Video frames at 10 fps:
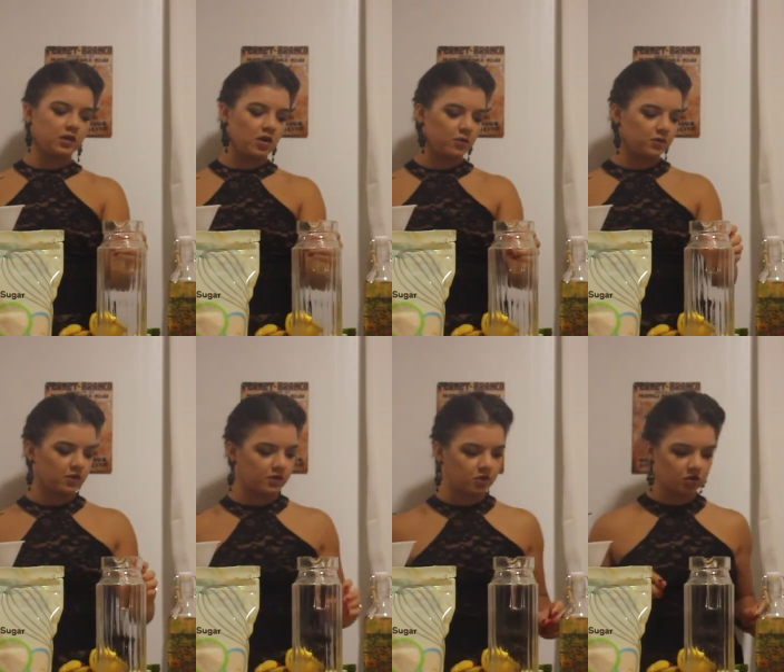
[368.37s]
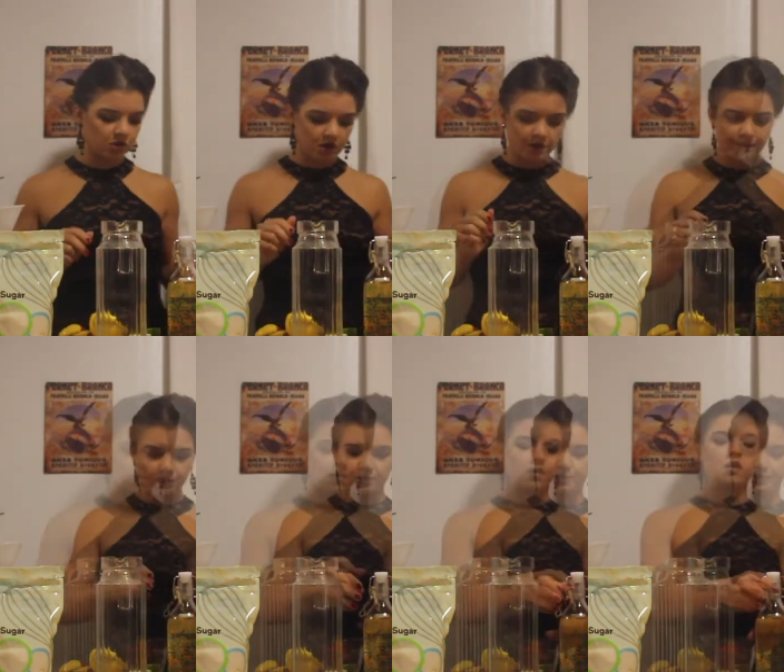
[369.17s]
long with all the sugar.
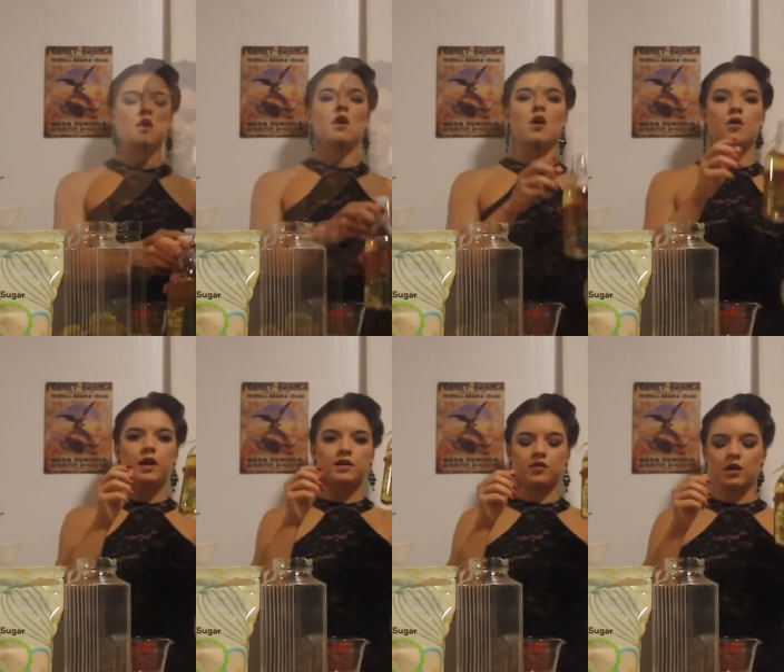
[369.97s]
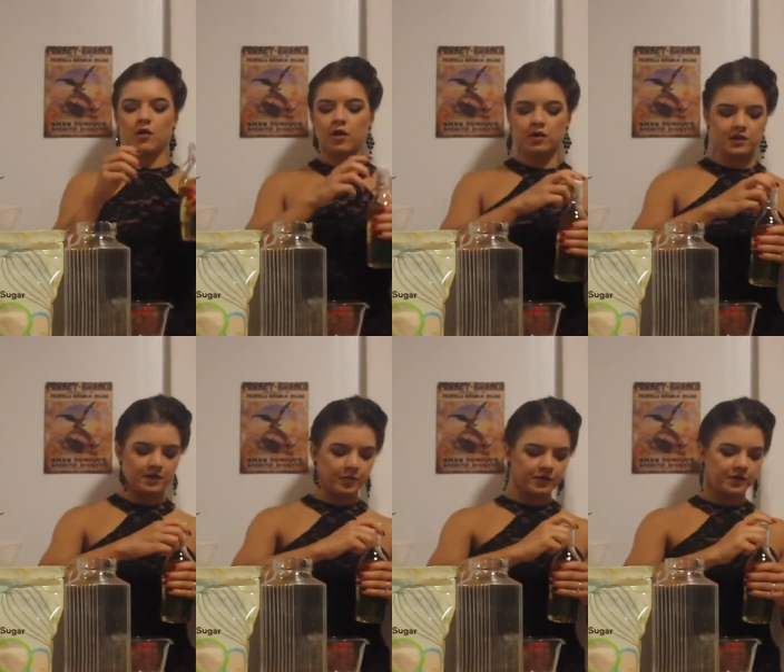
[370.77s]
Alright, so now our
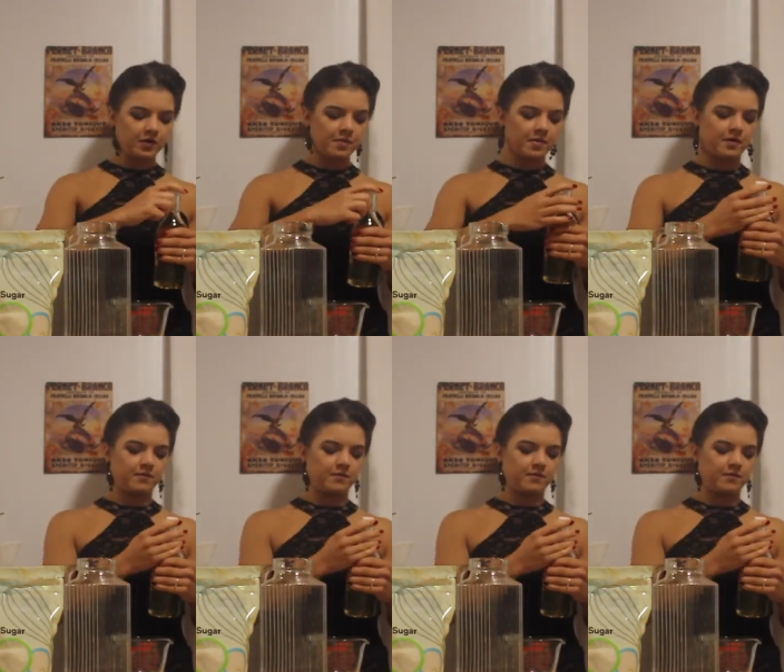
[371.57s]
simple syrup.